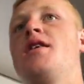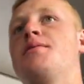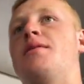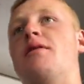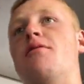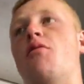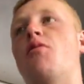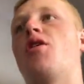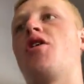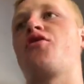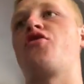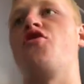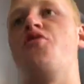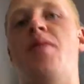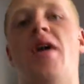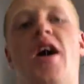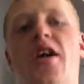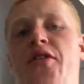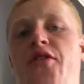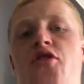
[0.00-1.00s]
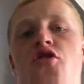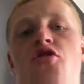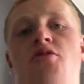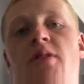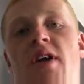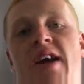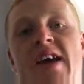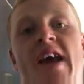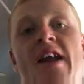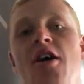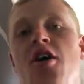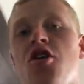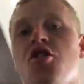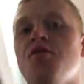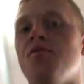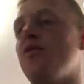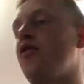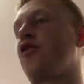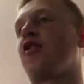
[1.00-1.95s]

But we might do part two when I get home.